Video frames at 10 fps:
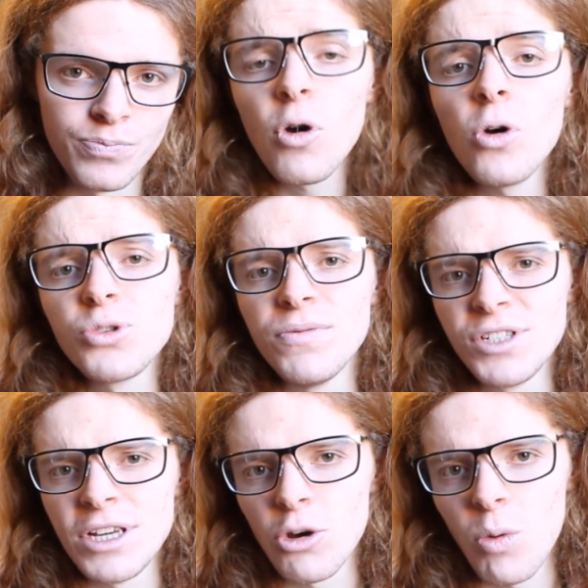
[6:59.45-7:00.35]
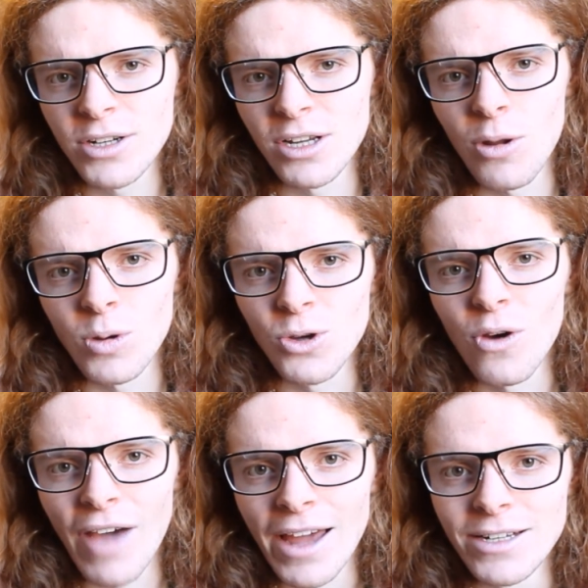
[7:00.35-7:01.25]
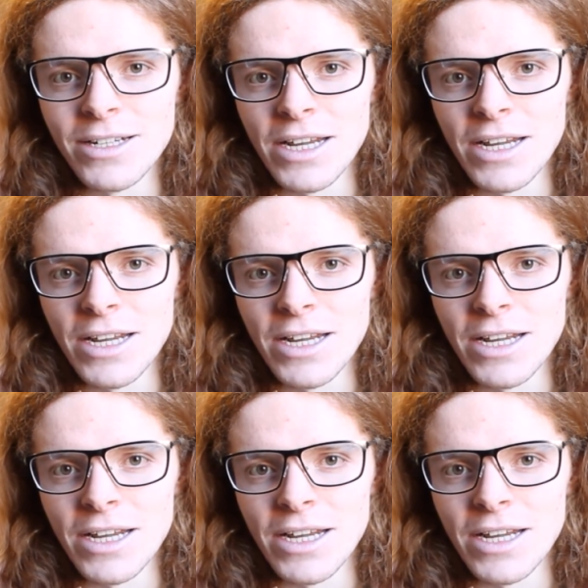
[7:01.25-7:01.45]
Of course we've seen quite a lot of Andy